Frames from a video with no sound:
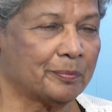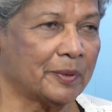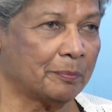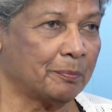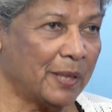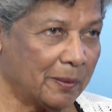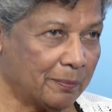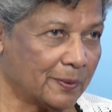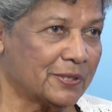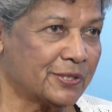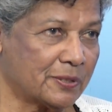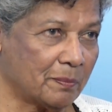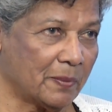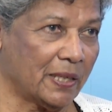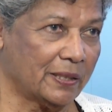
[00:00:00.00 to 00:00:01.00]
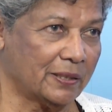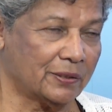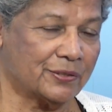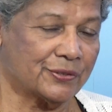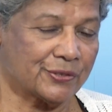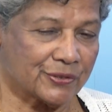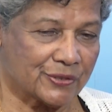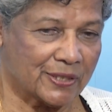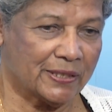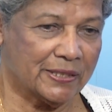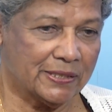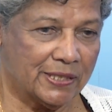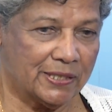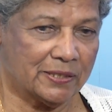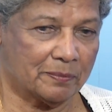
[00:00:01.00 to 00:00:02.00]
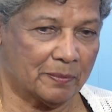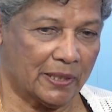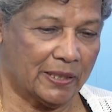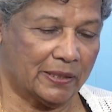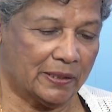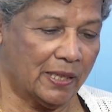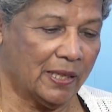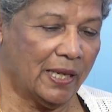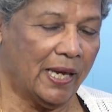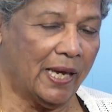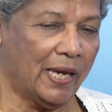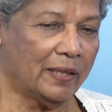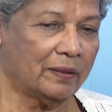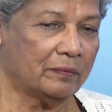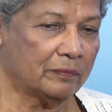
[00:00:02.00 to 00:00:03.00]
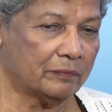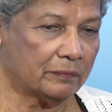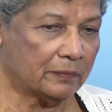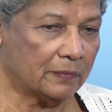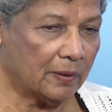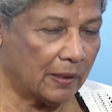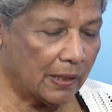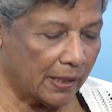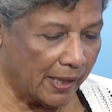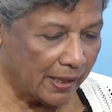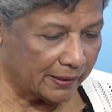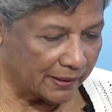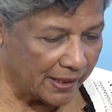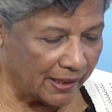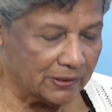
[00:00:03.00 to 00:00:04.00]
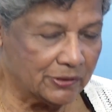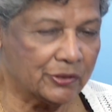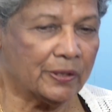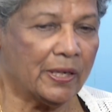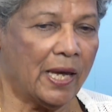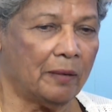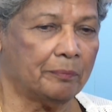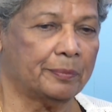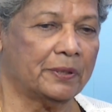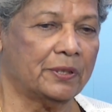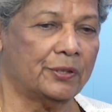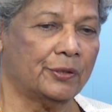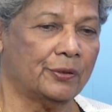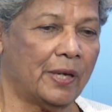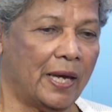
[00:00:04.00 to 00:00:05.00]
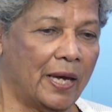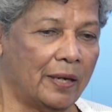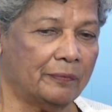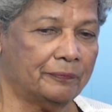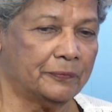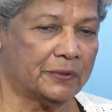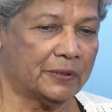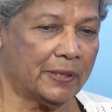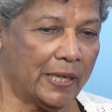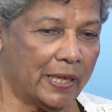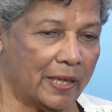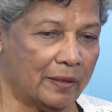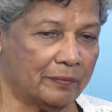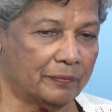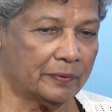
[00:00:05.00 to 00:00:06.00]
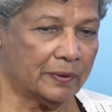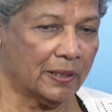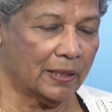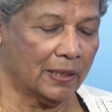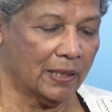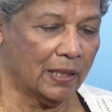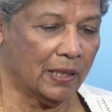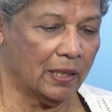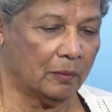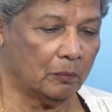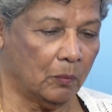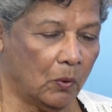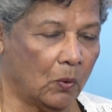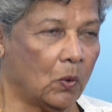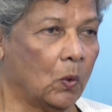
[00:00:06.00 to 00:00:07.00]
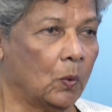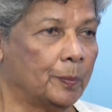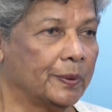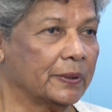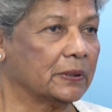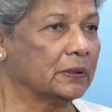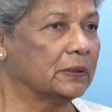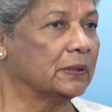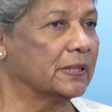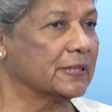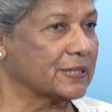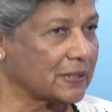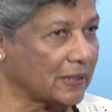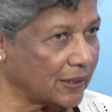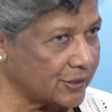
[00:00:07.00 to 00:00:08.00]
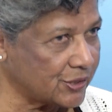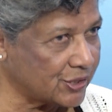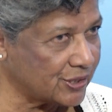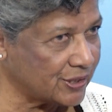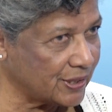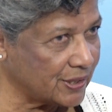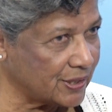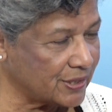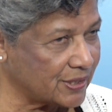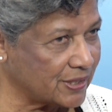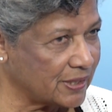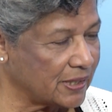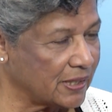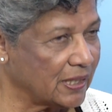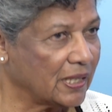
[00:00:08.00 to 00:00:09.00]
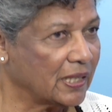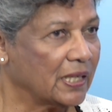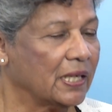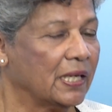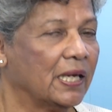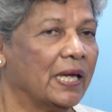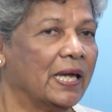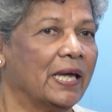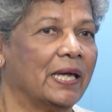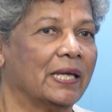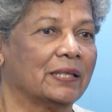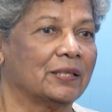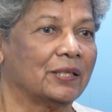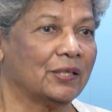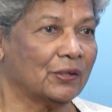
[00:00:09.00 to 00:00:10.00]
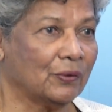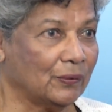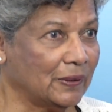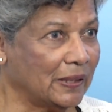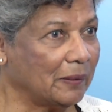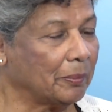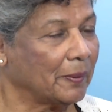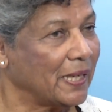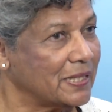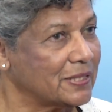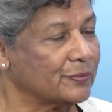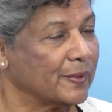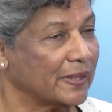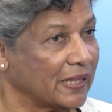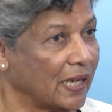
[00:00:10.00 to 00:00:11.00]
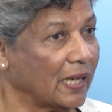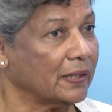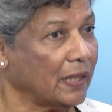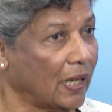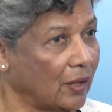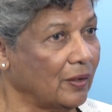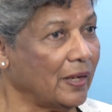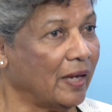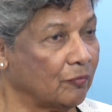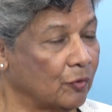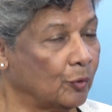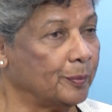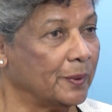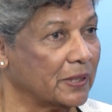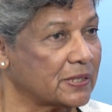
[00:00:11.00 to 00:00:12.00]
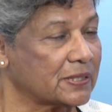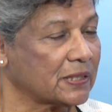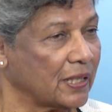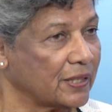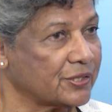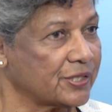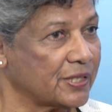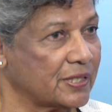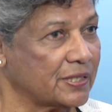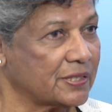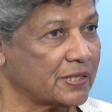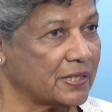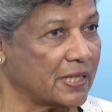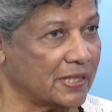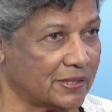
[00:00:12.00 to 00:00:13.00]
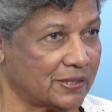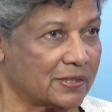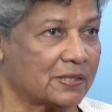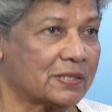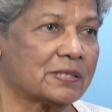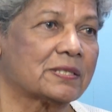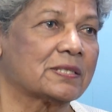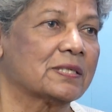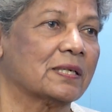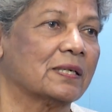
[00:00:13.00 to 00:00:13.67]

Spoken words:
people's mind, the society's mind. And that to happen, you have to have more open discussions. And the only place we can now have open discussions is